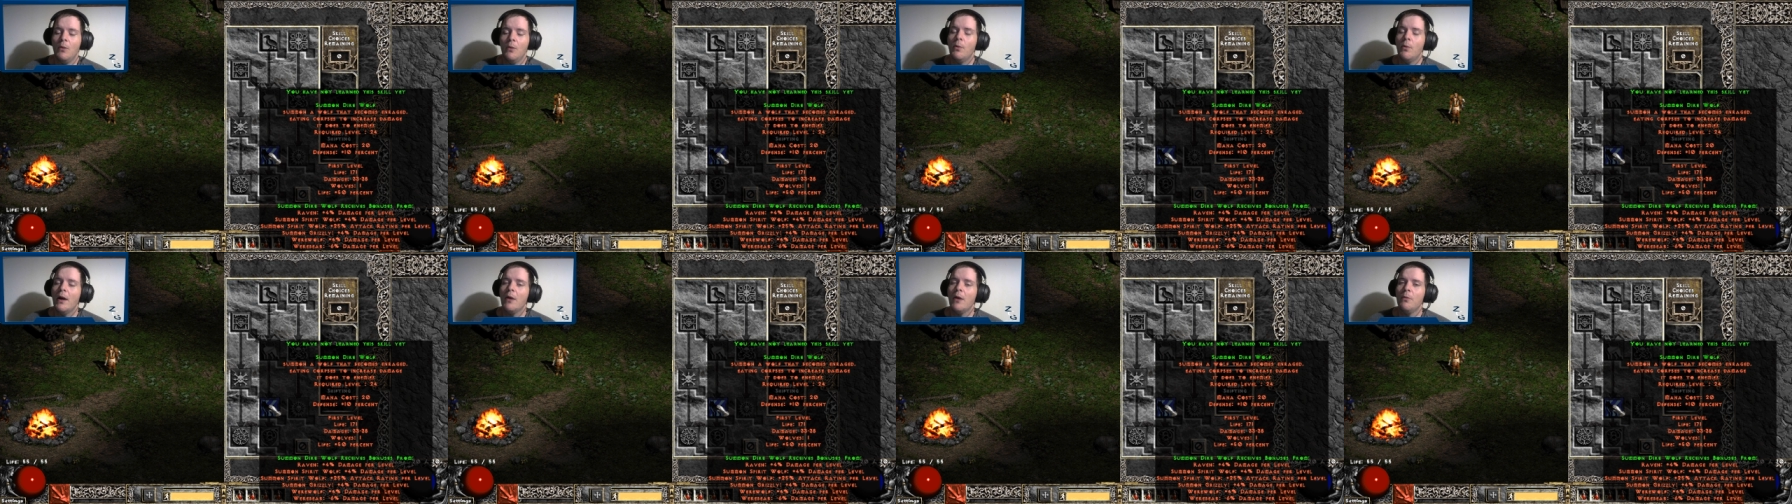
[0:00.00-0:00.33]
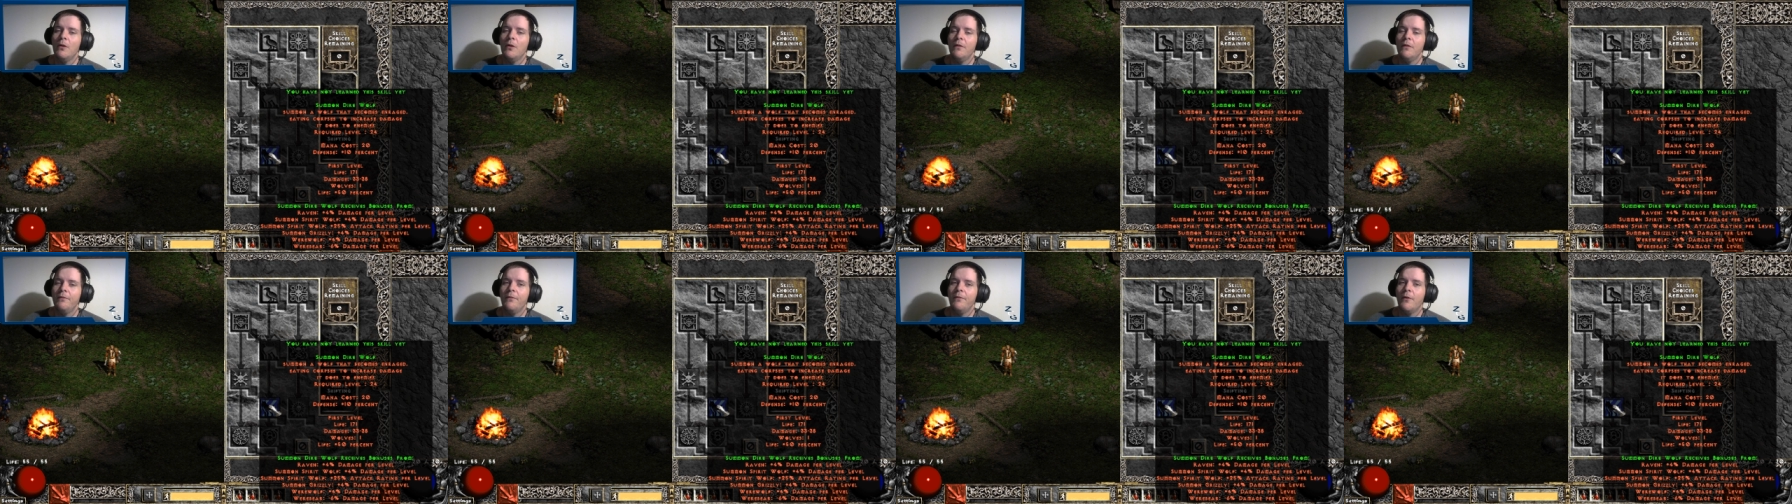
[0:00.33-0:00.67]

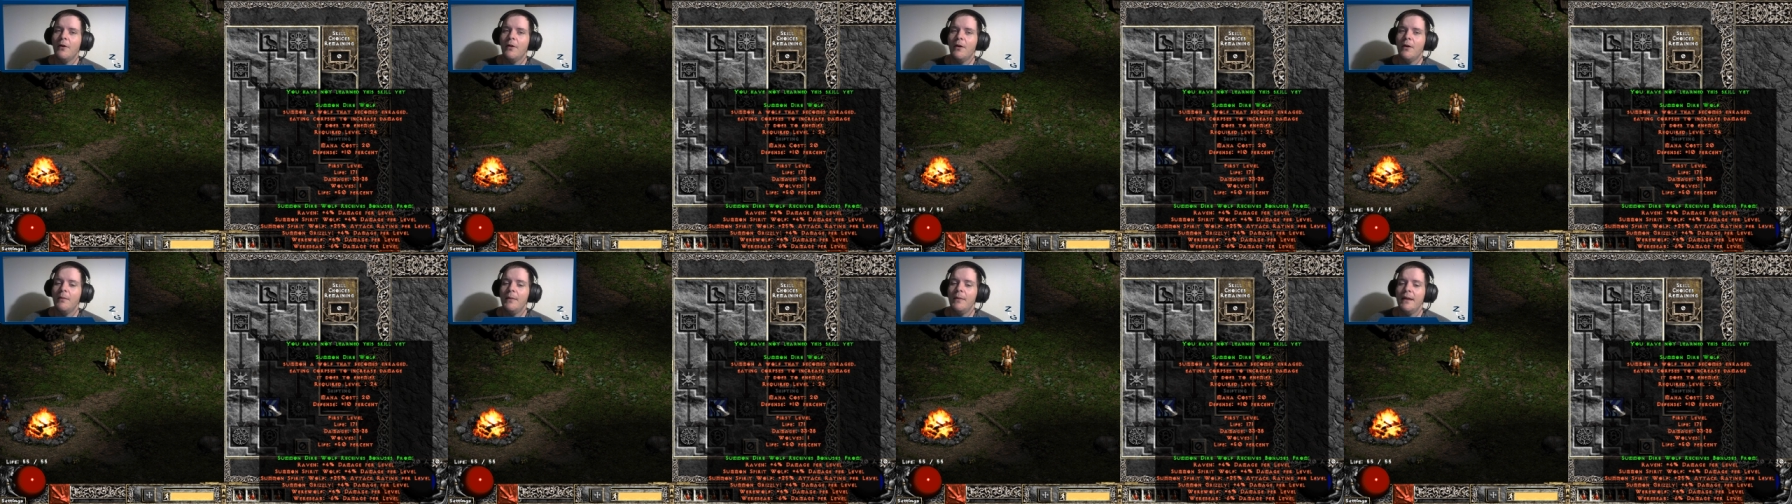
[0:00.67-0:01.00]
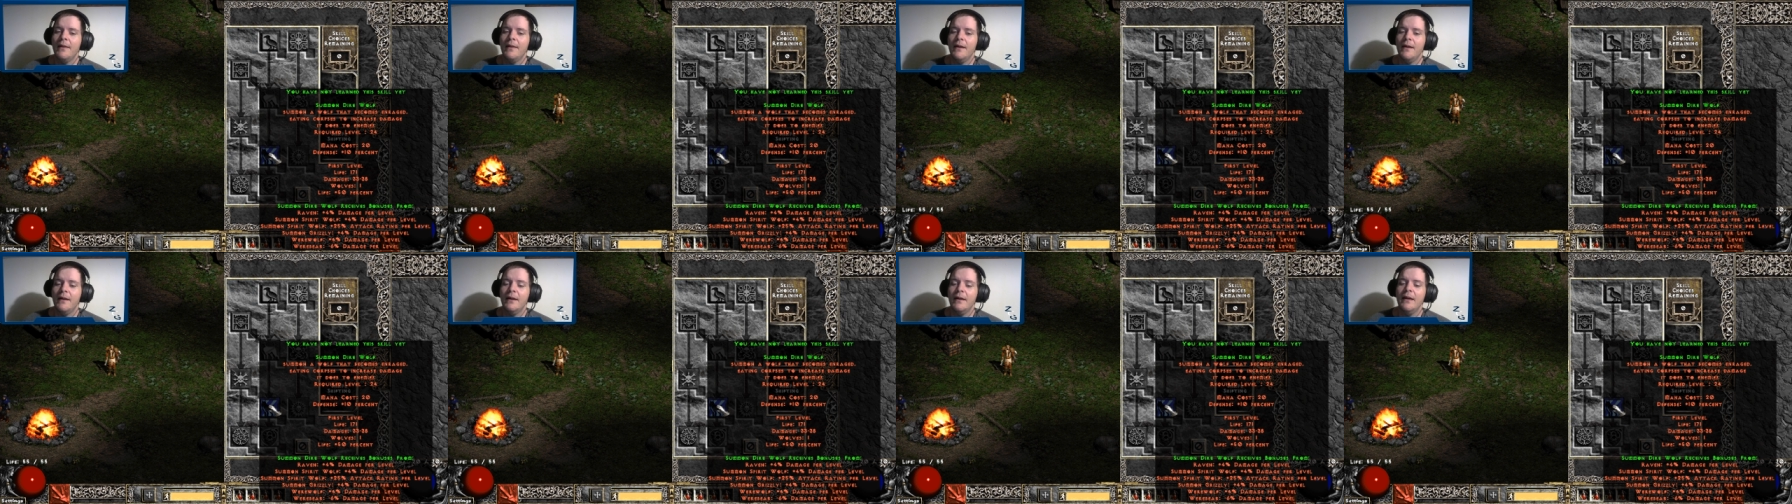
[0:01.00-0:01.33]
Werewolf form,
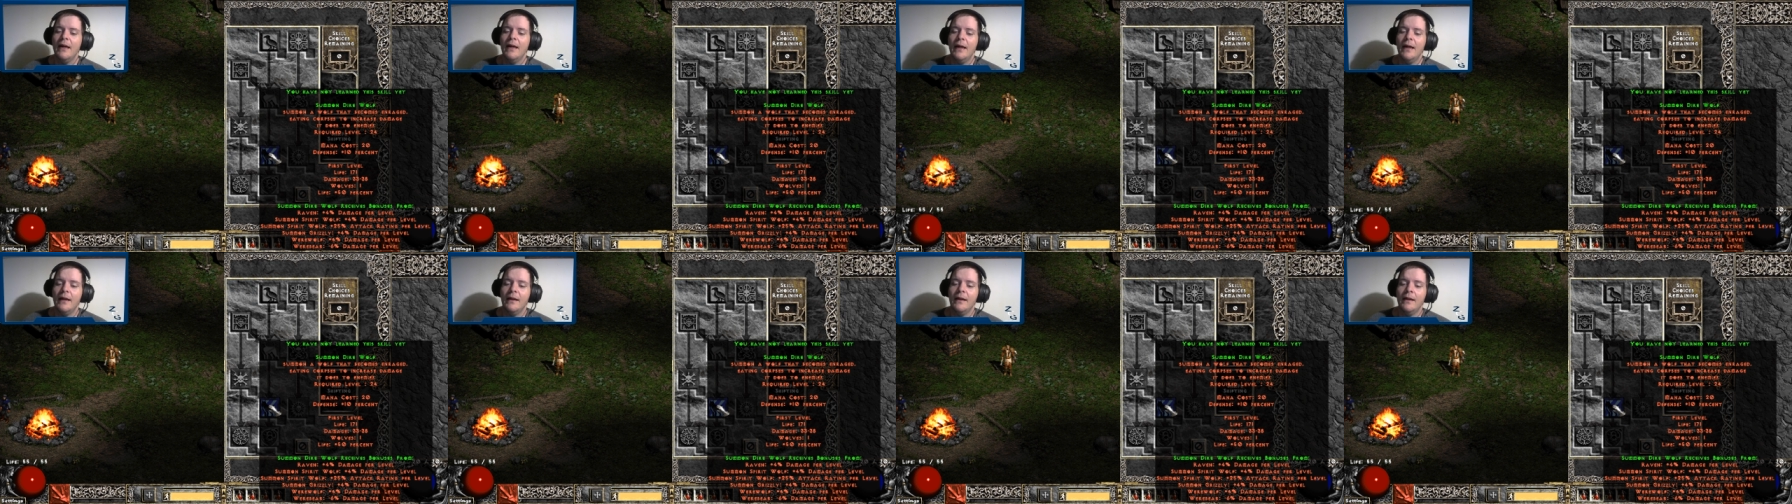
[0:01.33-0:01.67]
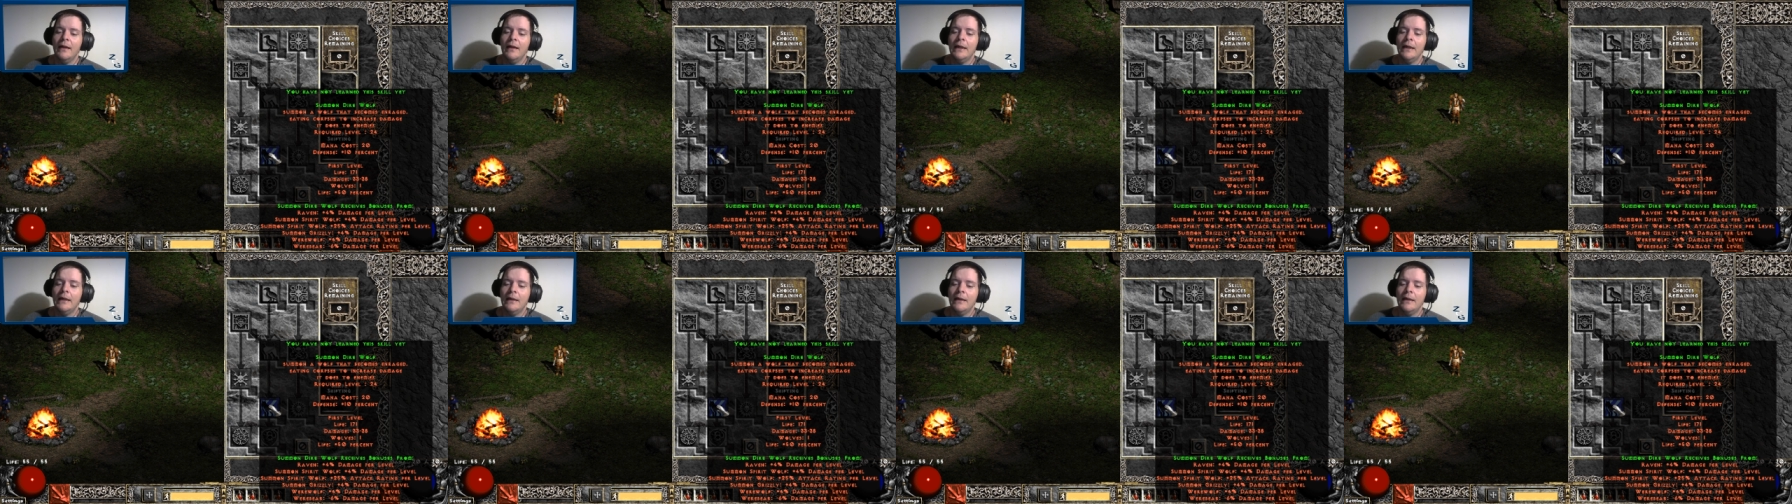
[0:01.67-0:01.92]
and then again,